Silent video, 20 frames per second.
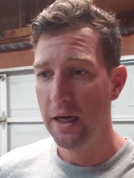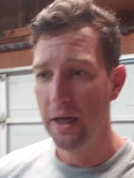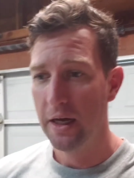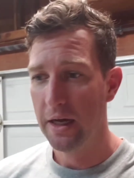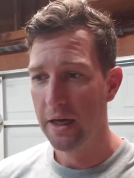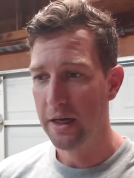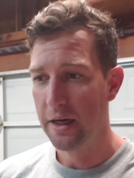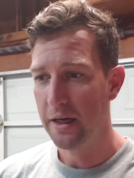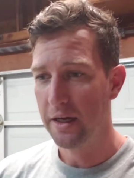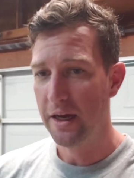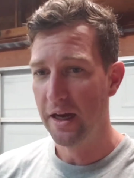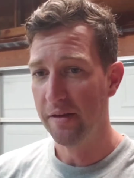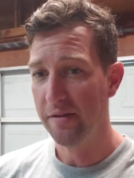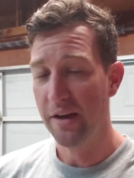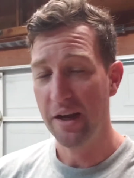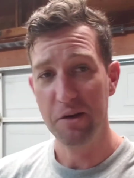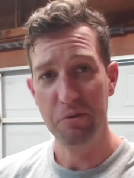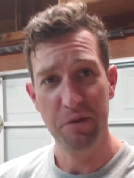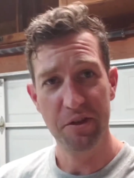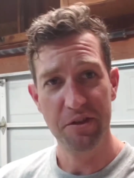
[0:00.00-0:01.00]
I've had
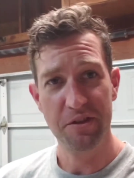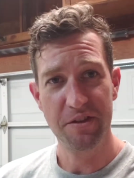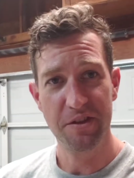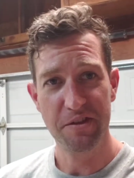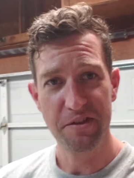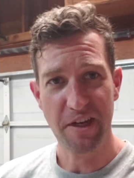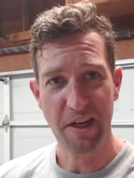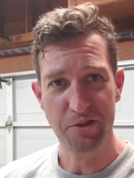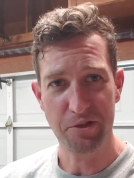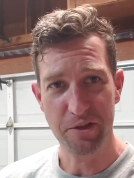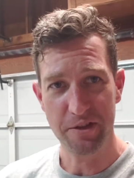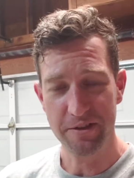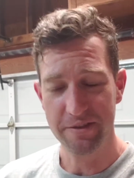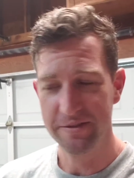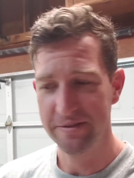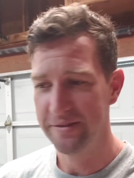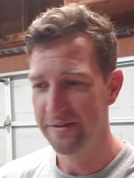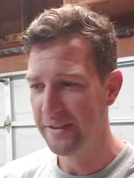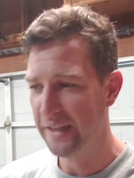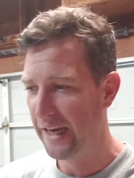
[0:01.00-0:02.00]
a recent disaster
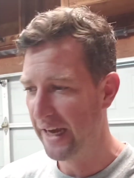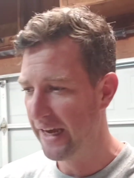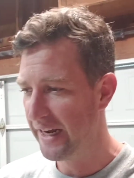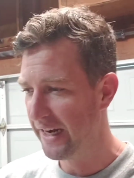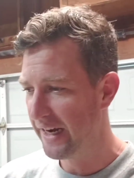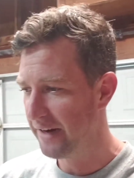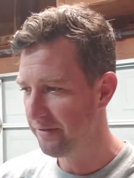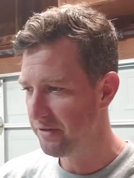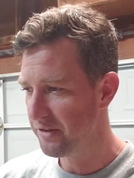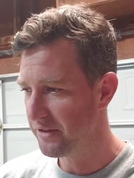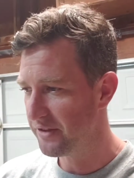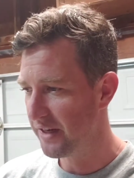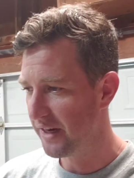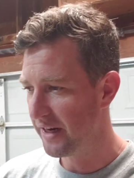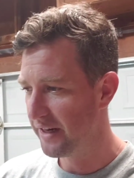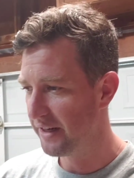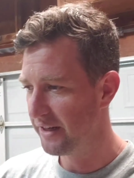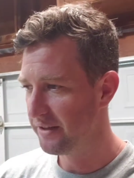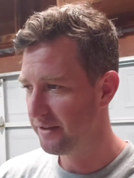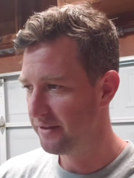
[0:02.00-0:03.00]
and I've
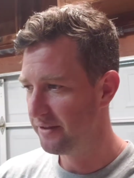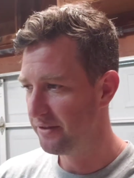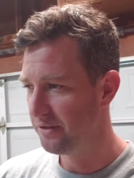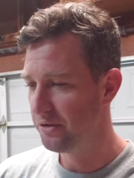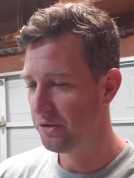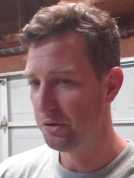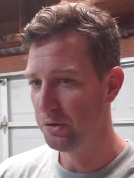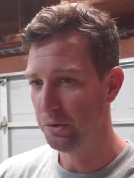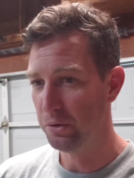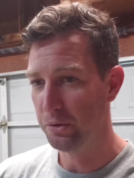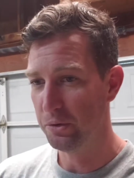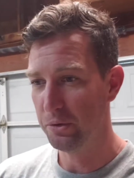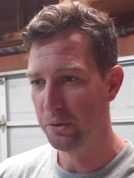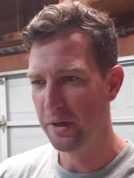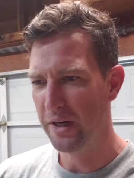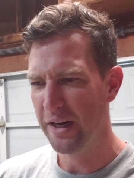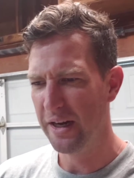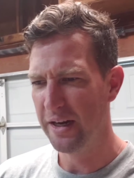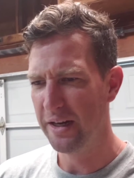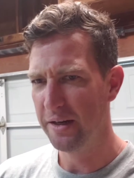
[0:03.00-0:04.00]
decided to
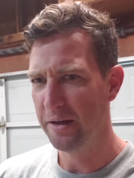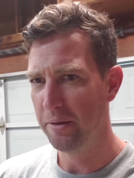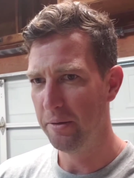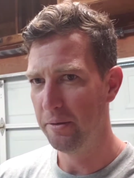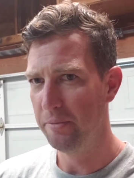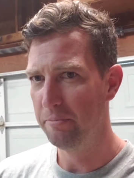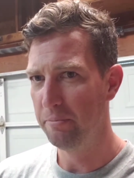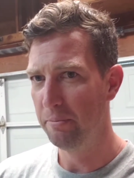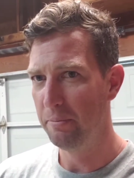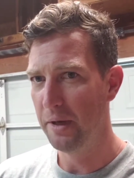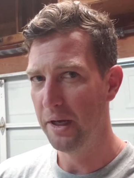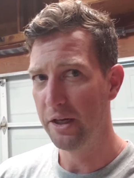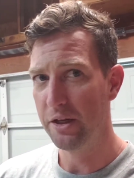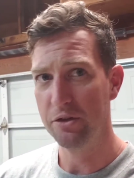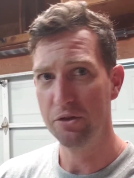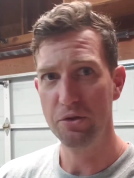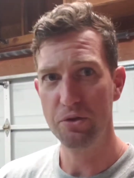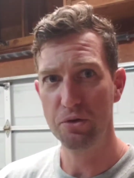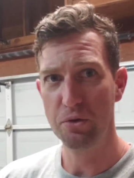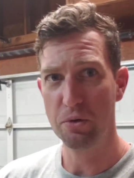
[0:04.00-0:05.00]
kind of make a
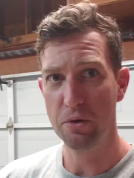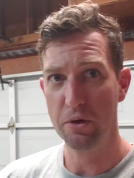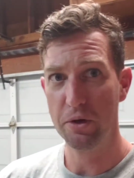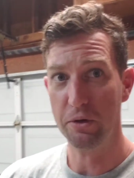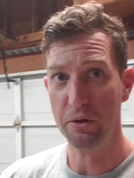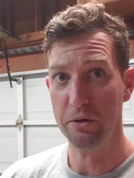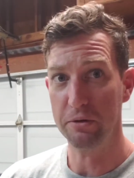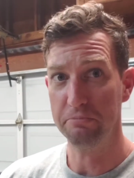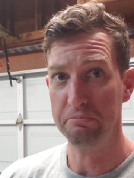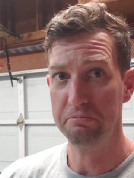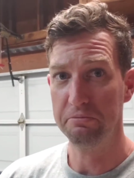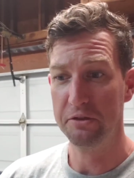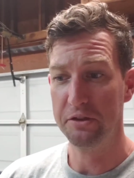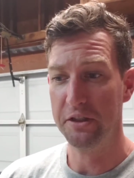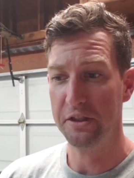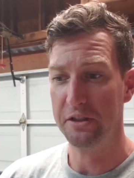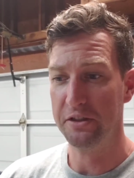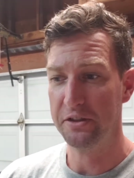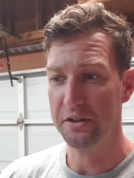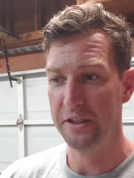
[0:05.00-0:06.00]
tutorial
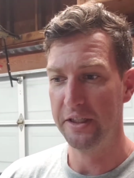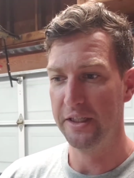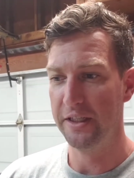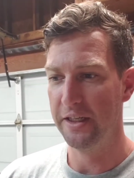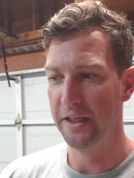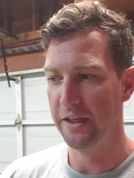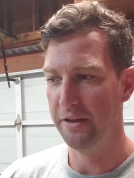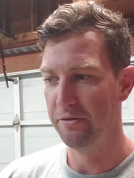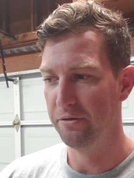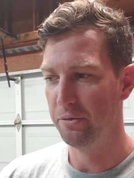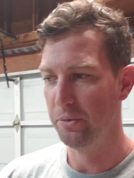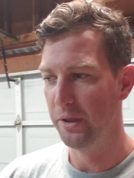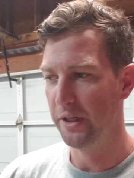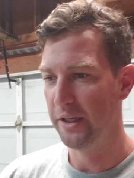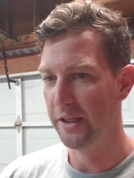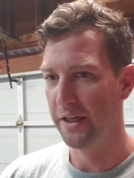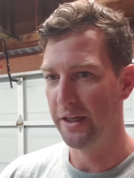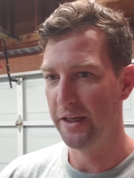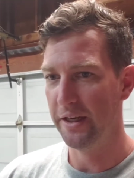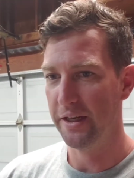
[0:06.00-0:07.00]
to see if we
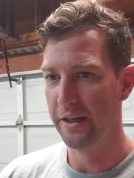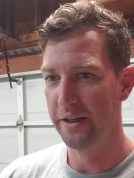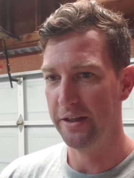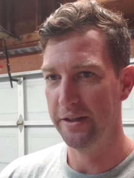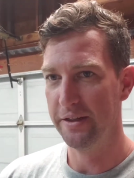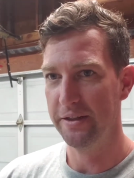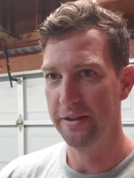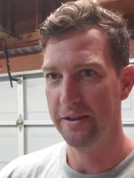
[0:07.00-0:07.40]
can